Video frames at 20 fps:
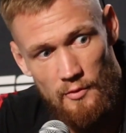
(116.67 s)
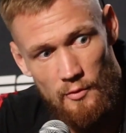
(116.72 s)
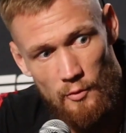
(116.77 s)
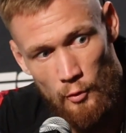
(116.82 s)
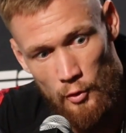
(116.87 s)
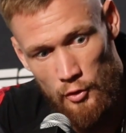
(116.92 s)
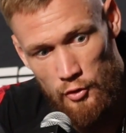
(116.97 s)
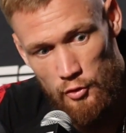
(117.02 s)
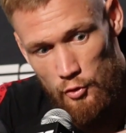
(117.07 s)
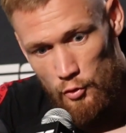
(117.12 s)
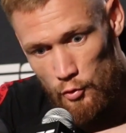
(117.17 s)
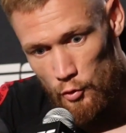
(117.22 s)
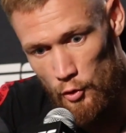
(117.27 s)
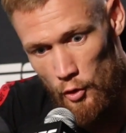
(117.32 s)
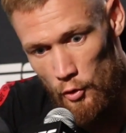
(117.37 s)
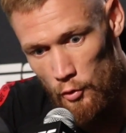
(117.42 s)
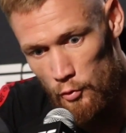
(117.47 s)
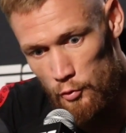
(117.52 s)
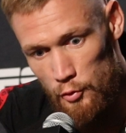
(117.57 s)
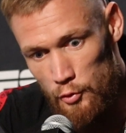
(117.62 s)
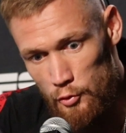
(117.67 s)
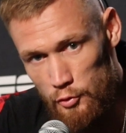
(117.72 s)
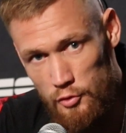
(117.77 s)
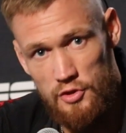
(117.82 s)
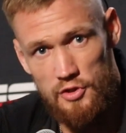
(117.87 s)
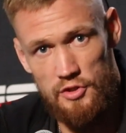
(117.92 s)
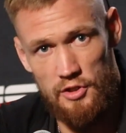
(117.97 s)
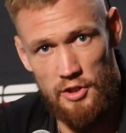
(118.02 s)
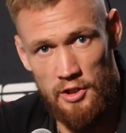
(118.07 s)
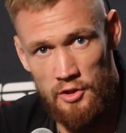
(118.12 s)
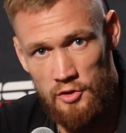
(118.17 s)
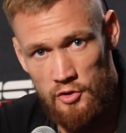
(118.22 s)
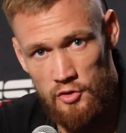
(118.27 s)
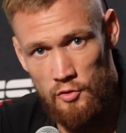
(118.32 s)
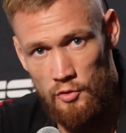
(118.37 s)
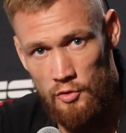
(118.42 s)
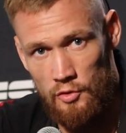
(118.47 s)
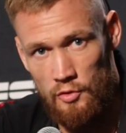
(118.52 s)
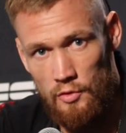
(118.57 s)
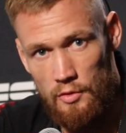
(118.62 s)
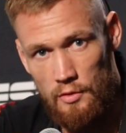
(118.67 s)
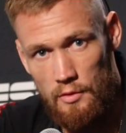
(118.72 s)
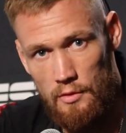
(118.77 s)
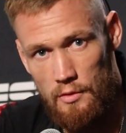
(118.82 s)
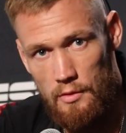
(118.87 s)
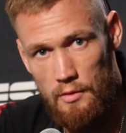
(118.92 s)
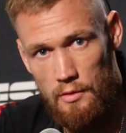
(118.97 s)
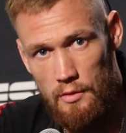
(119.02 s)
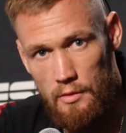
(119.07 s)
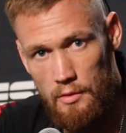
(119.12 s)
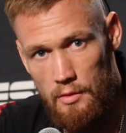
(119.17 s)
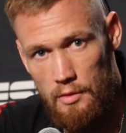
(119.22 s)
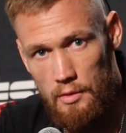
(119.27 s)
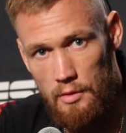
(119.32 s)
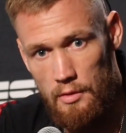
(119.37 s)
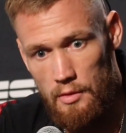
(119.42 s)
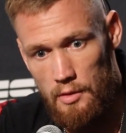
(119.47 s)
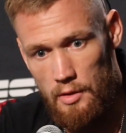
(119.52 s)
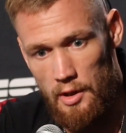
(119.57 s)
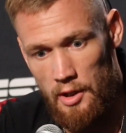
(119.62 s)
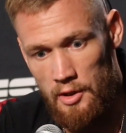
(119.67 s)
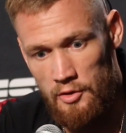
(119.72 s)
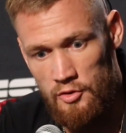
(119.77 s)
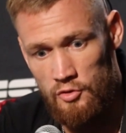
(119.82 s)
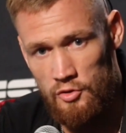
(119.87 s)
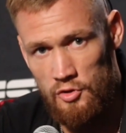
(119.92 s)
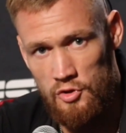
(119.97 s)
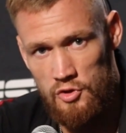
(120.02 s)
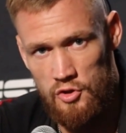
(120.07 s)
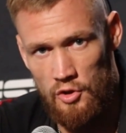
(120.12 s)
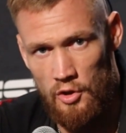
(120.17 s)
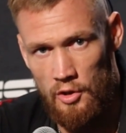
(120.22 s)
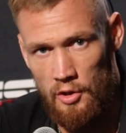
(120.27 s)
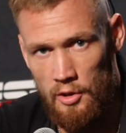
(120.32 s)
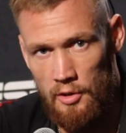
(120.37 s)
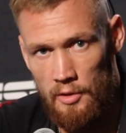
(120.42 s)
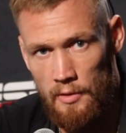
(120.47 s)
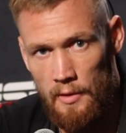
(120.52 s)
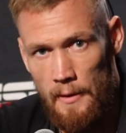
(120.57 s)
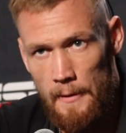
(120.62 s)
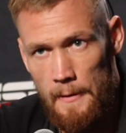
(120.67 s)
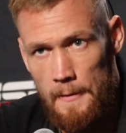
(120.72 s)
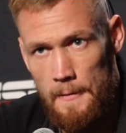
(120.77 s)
would grow roots into the soil.